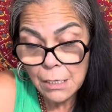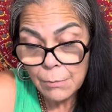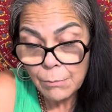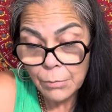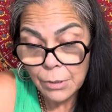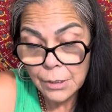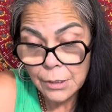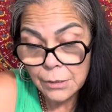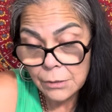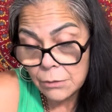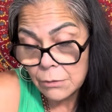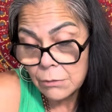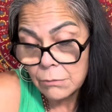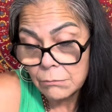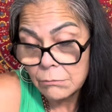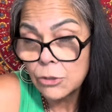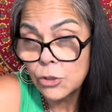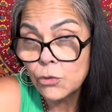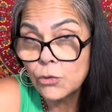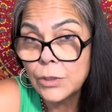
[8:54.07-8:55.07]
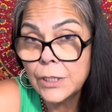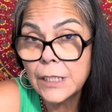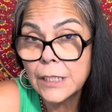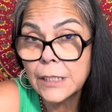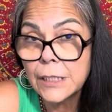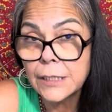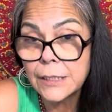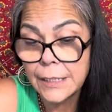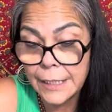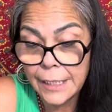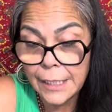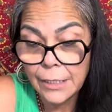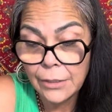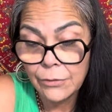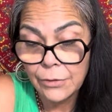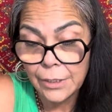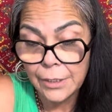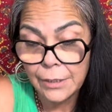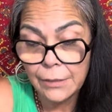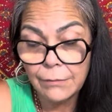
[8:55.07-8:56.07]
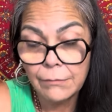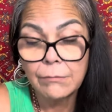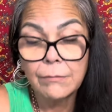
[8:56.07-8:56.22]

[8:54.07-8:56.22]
but you needed to hear it.